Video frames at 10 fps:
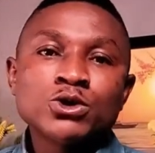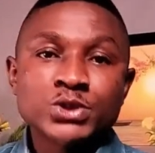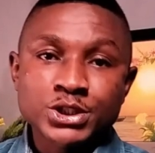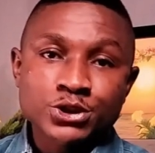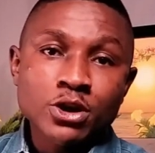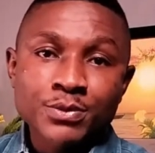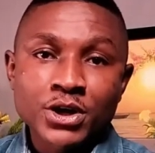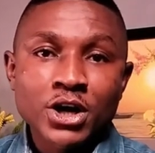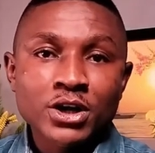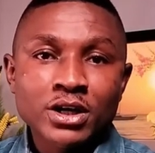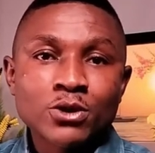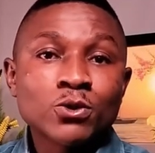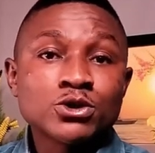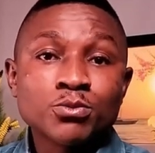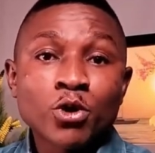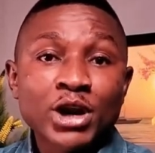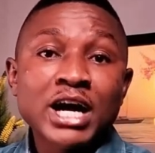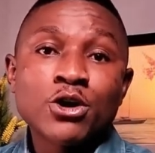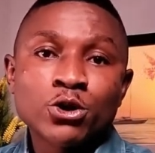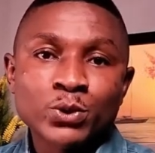want to disturb God. I don't want to
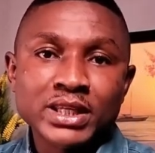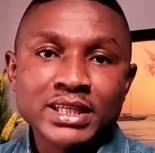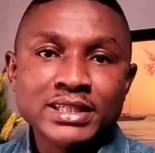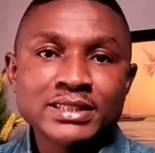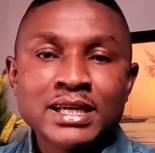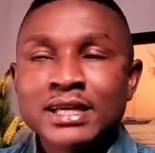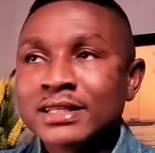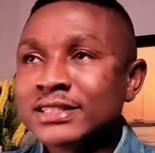bother God with this.